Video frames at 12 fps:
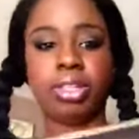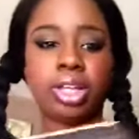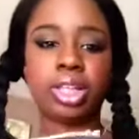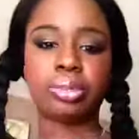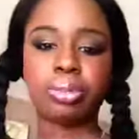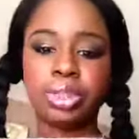
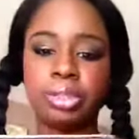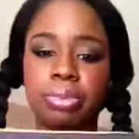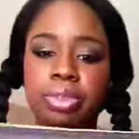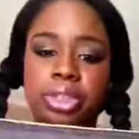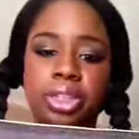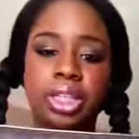that's pretty
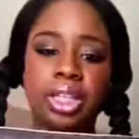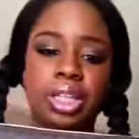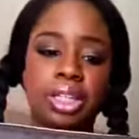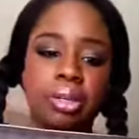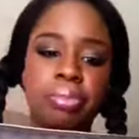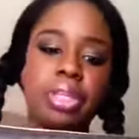much
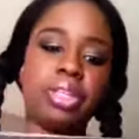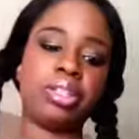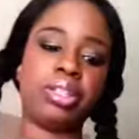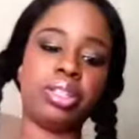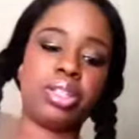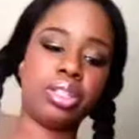it. I mean,
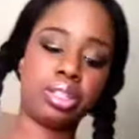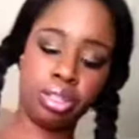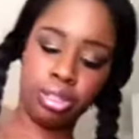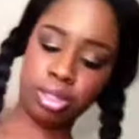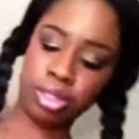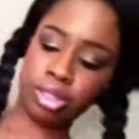
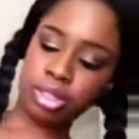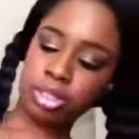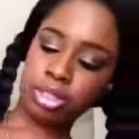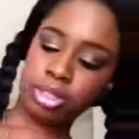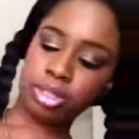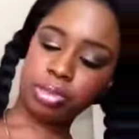
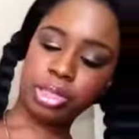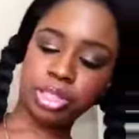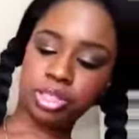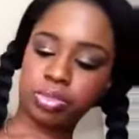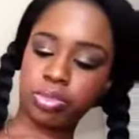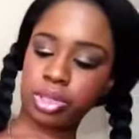to me this
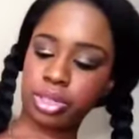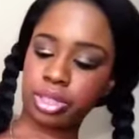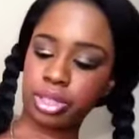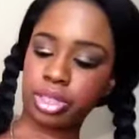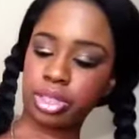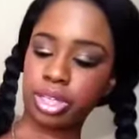is worth
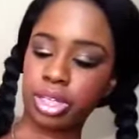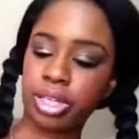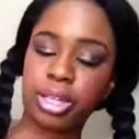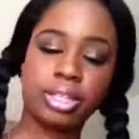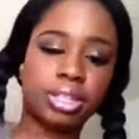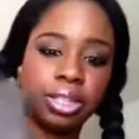it. I
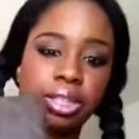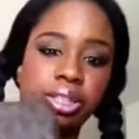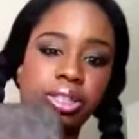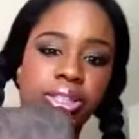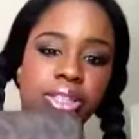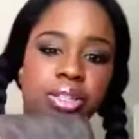liked it.